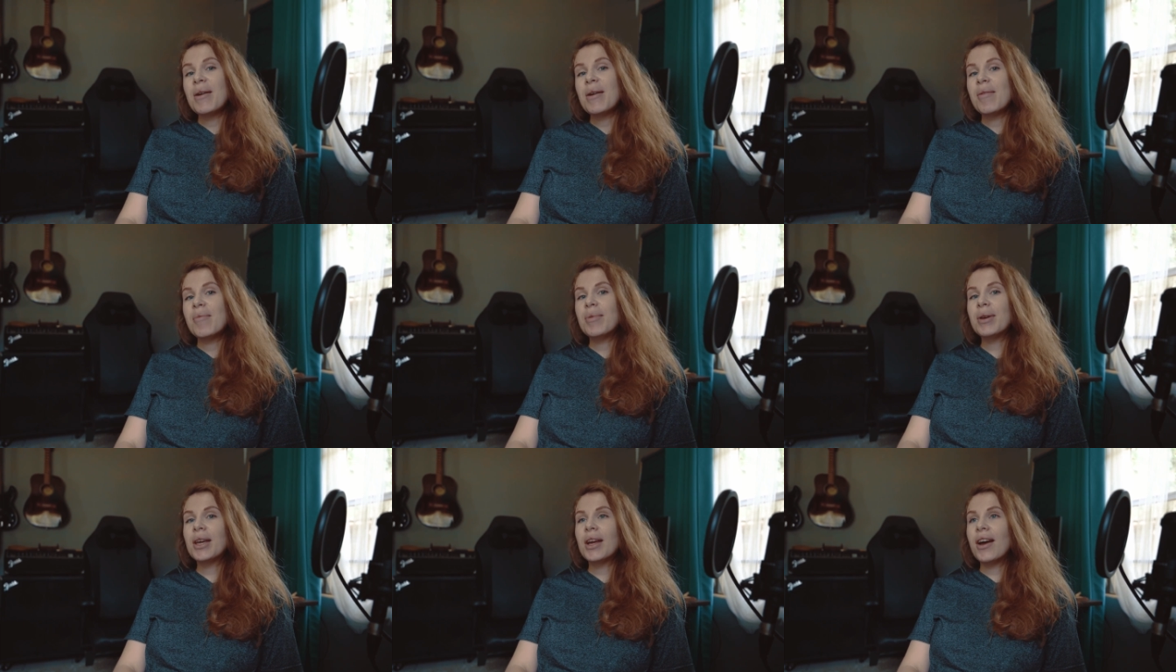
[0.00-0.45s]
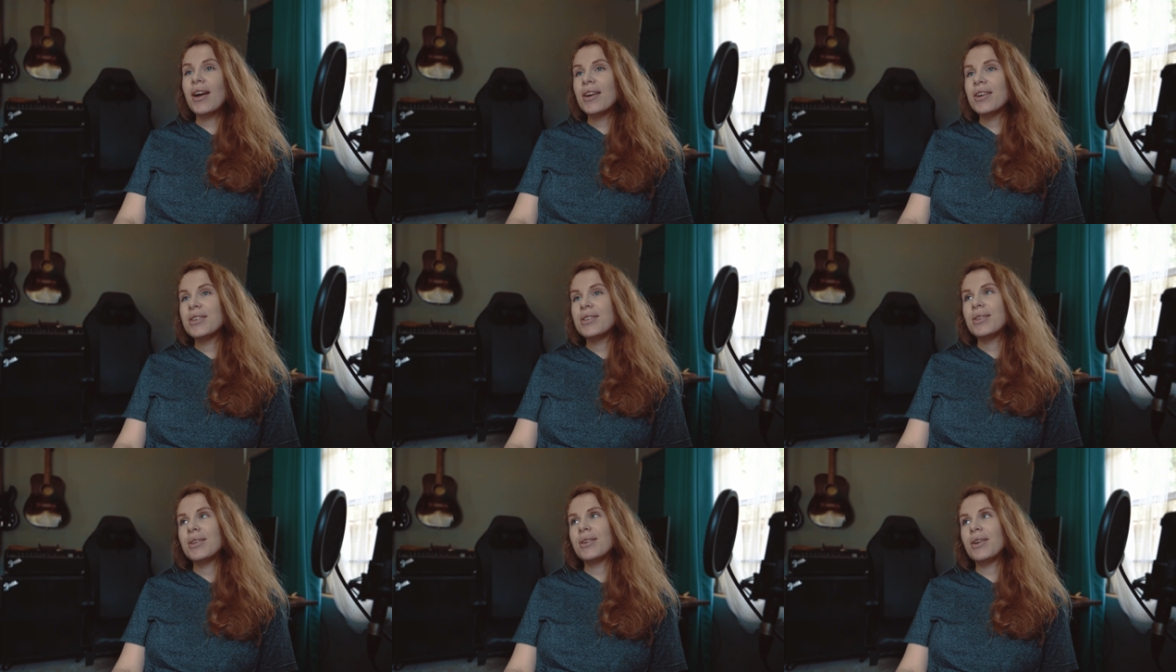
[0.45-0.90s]

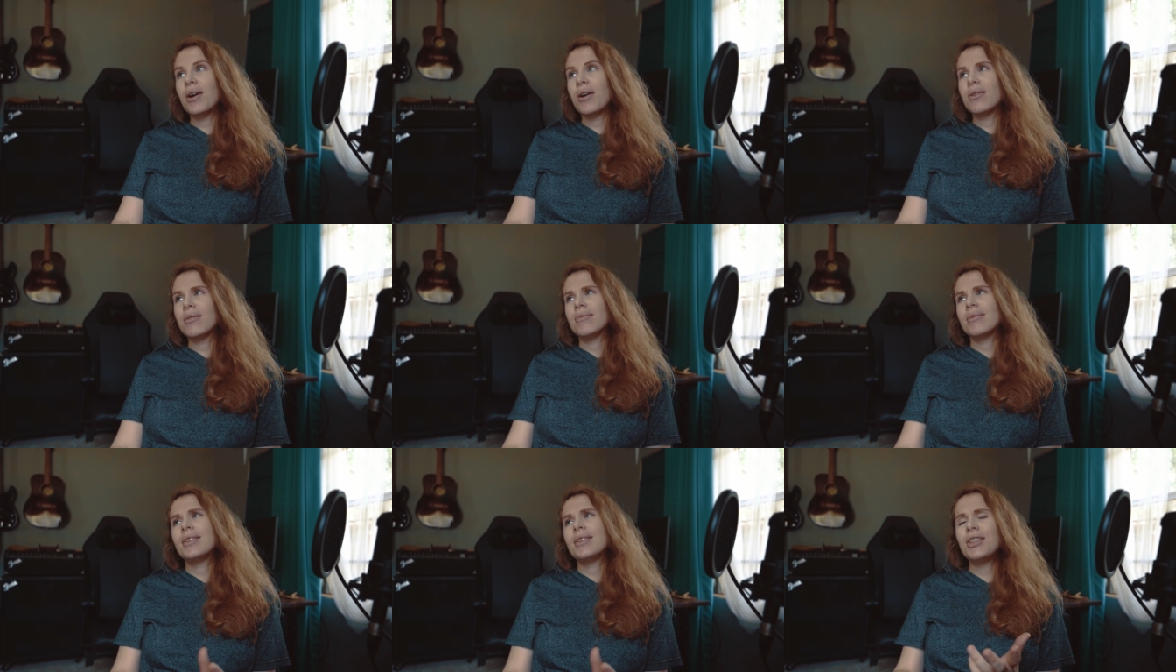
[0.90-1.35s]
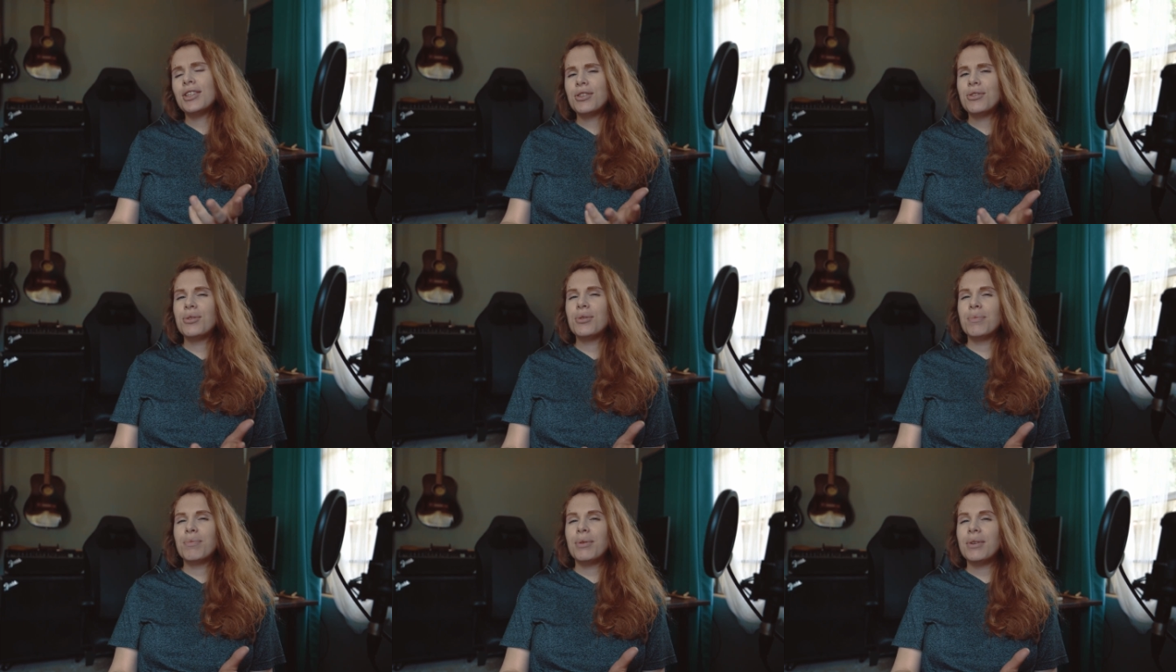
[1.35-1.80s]
because, you know, it's just
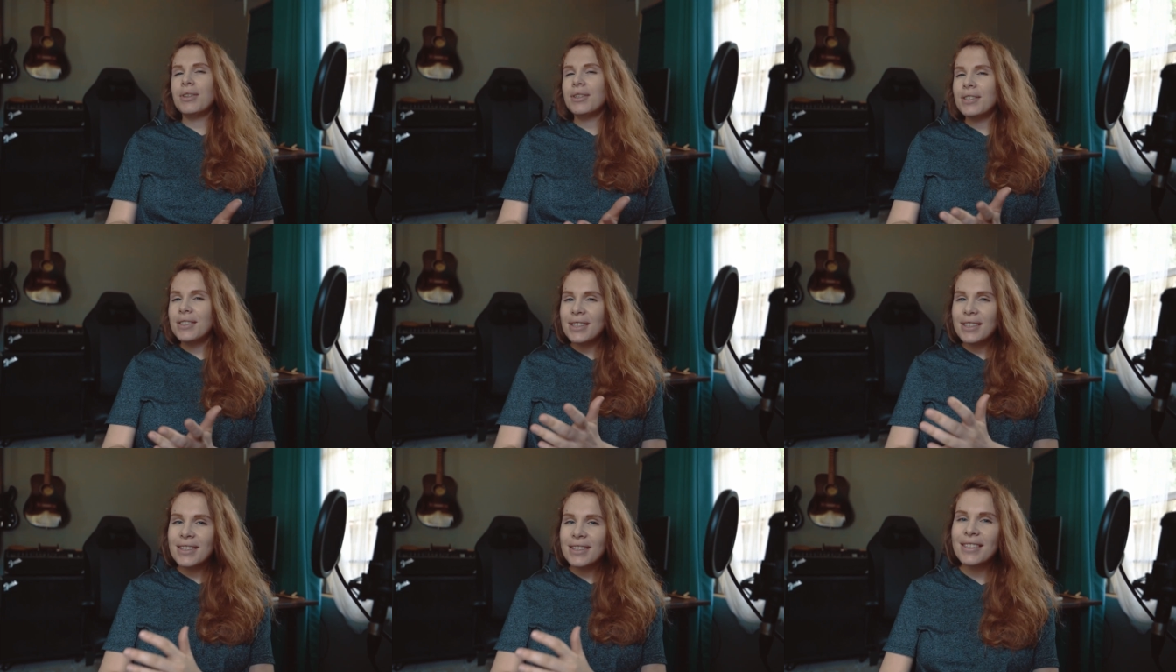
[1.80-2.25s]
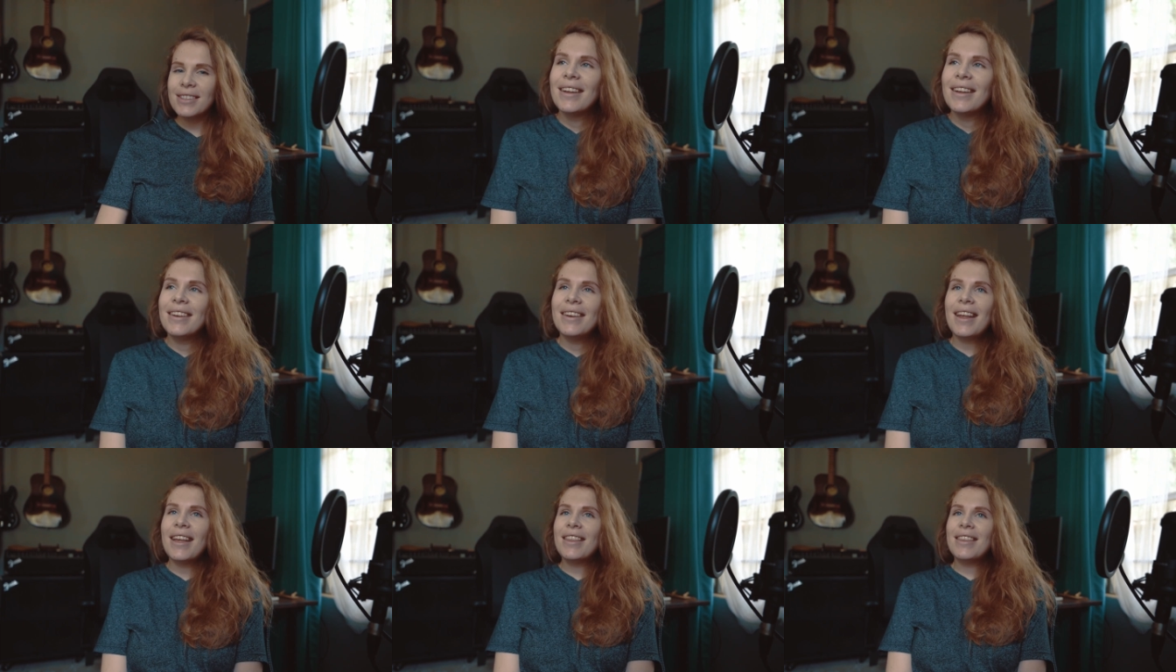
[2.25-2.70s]
two persons,
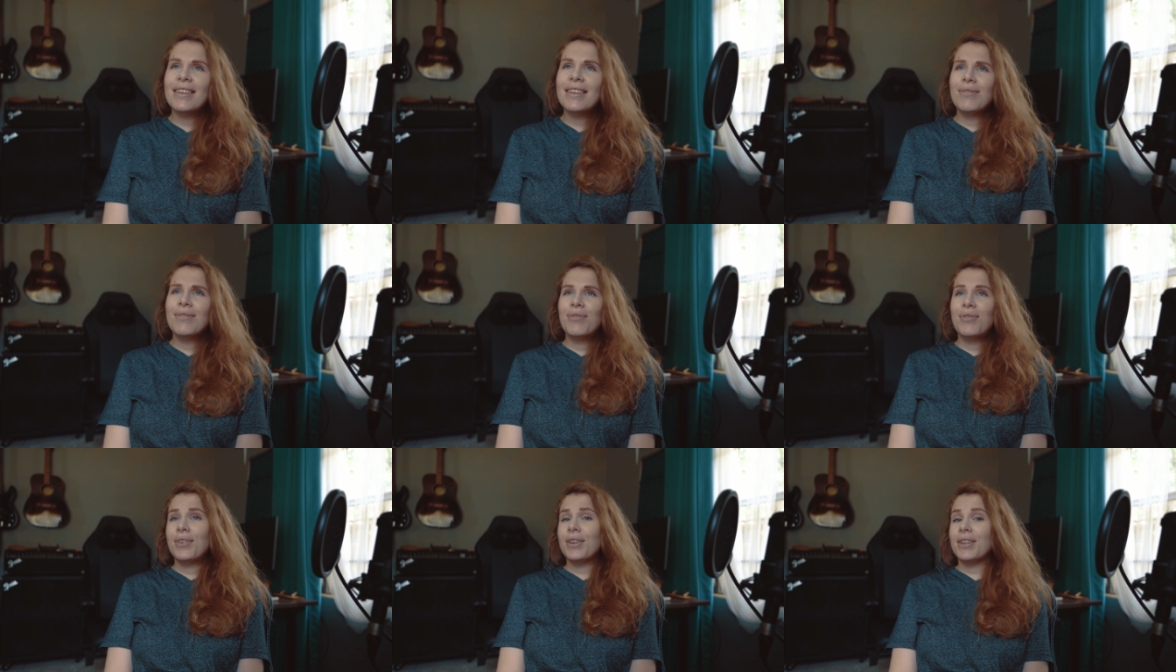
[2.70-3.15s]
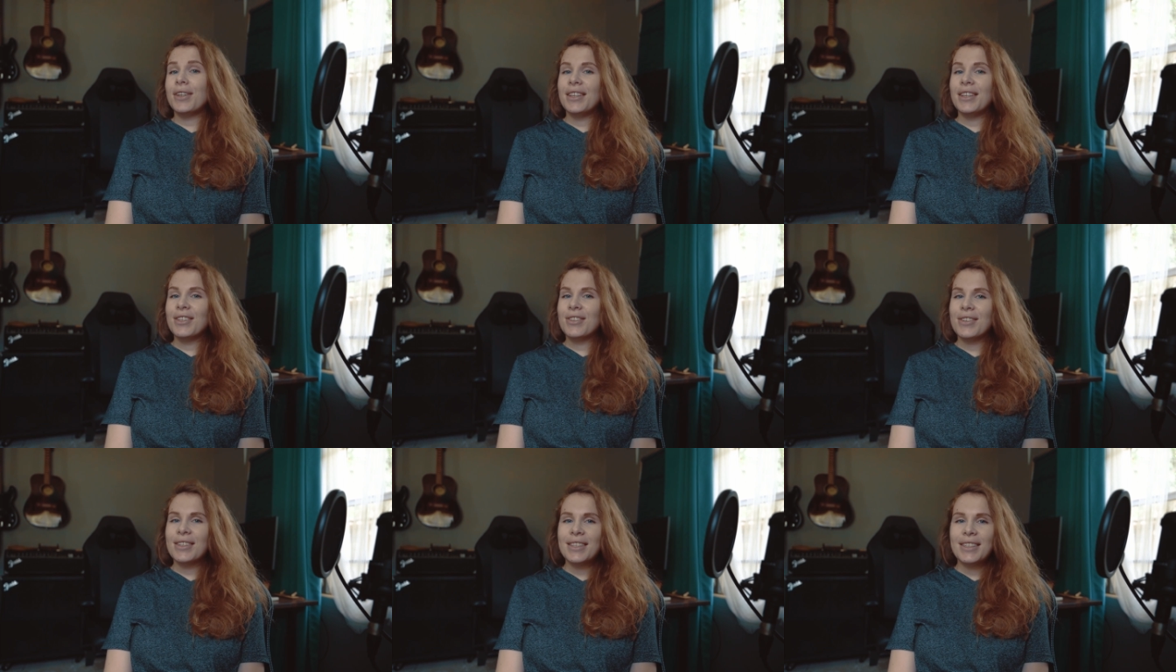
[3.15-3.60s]
nothing very
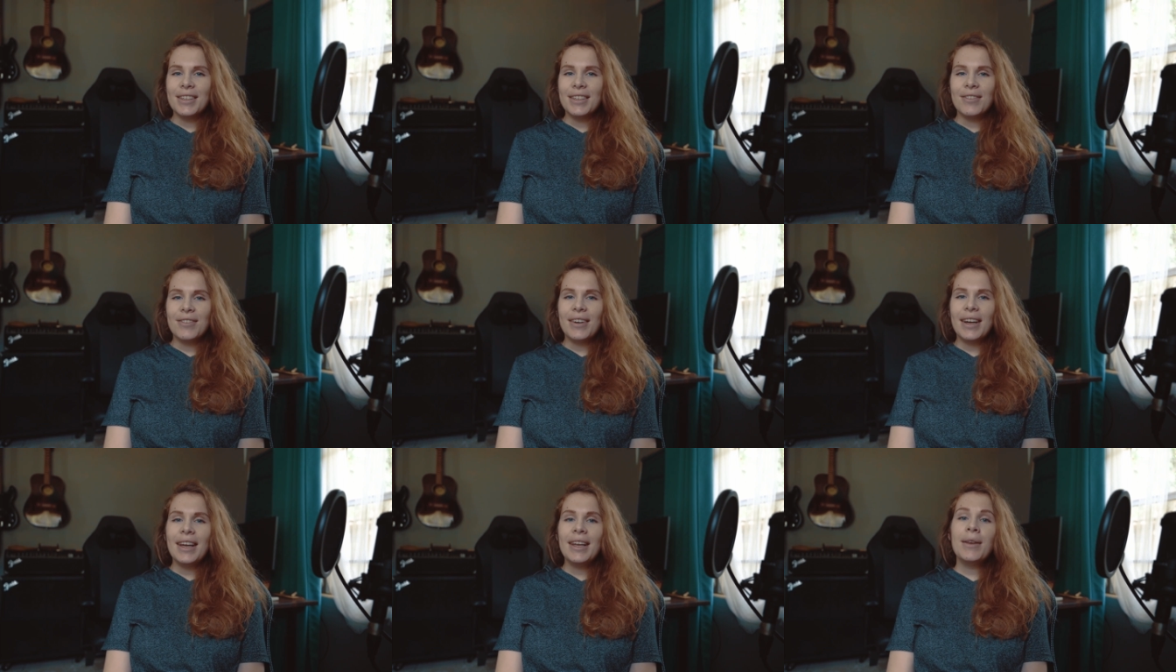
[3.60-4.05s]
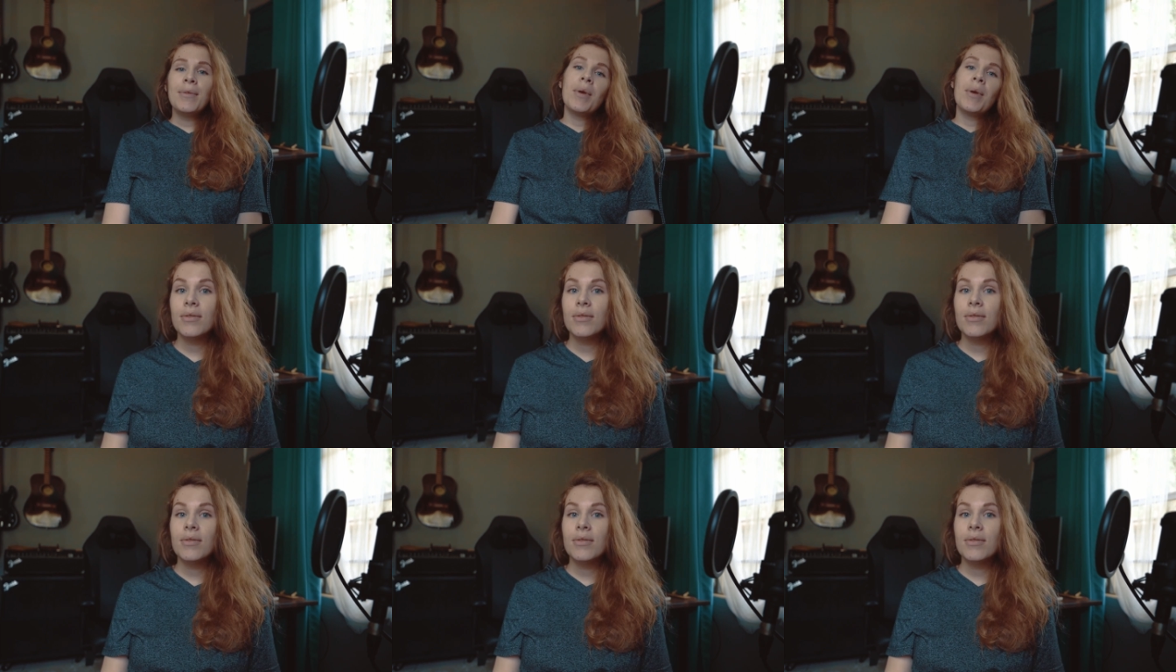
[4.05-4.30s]
interesting, right?